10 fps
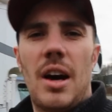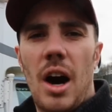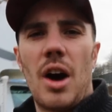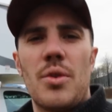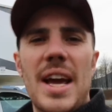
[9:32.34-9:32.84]

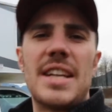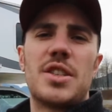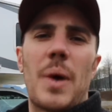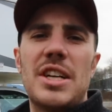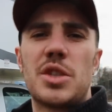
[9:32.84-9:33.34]
All right,
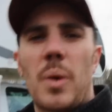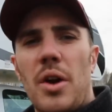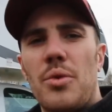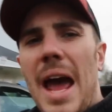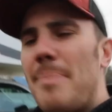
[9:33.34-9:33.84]
so I just
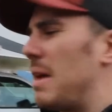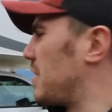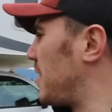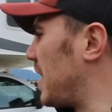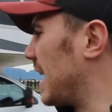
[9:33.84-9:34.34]
want to wrap
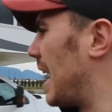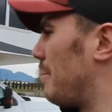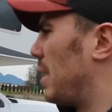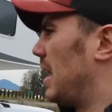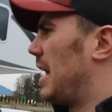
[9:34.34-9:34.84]
everything
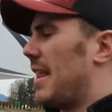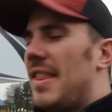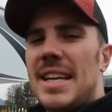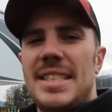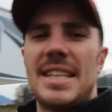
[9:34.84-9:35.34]
up.
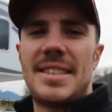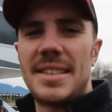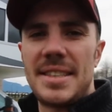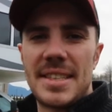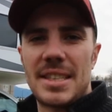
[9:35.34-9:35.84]
This is
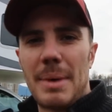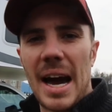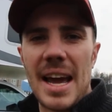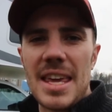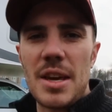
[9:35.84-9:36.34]
the system
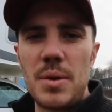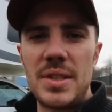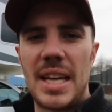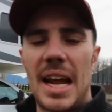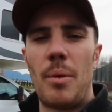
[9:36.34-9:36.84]
I
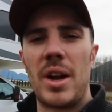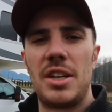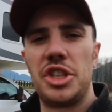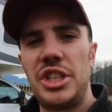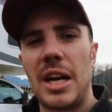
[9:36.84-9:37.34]
used, and I
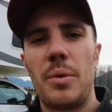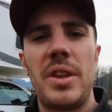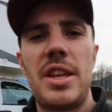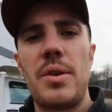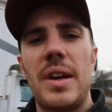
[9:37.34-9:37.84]
wanted to share
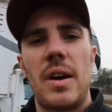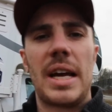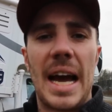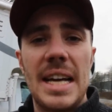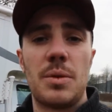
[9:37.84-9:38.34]
with you
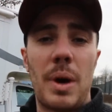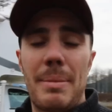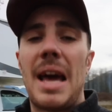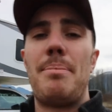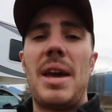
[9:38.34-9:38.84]
guys what
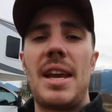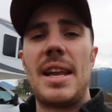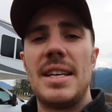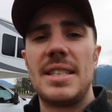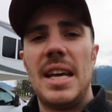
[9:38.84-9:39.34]
my
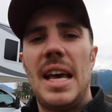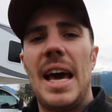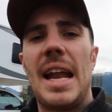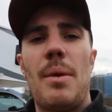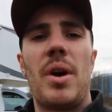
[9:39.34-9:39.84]
opinion is,
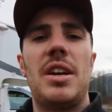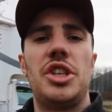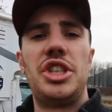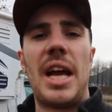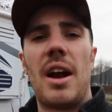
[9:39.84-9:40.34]
and I wanted
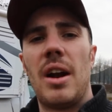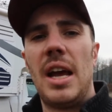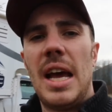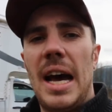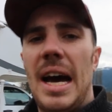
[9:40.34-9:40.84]
to share
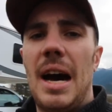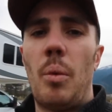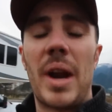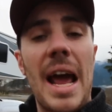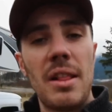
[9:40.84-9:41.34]

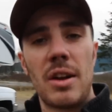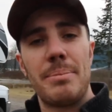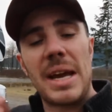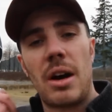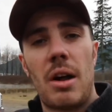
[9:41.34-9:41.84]
what I
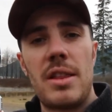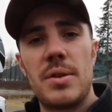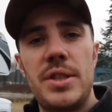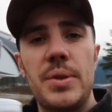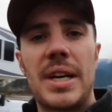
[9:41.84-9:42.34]
learned by calling
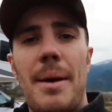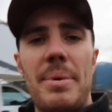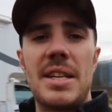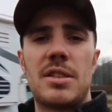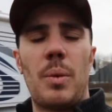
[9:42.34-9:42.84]
those two
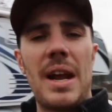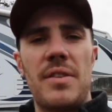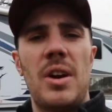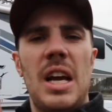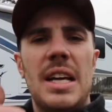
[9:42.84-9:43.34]
companies. So
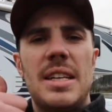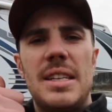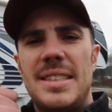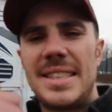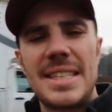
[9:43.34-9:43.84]
whatever
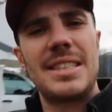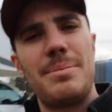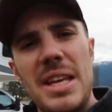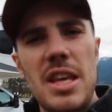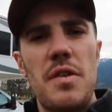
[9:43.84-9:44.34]

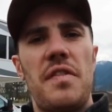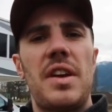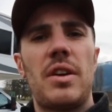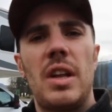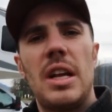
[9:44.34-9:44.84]
system that you
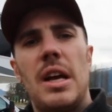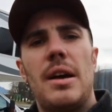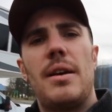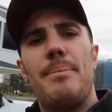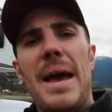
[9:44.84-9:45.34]
feel
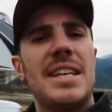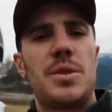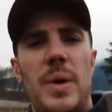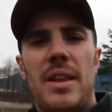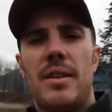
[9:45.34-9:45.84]

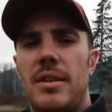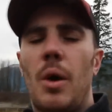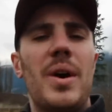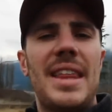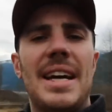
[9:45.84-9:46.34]
best with,
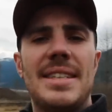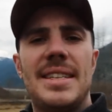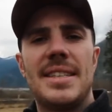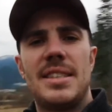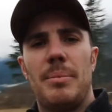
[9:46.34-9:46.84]
go with that
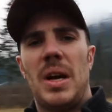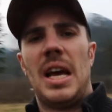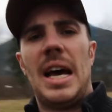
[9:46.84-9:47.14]
system.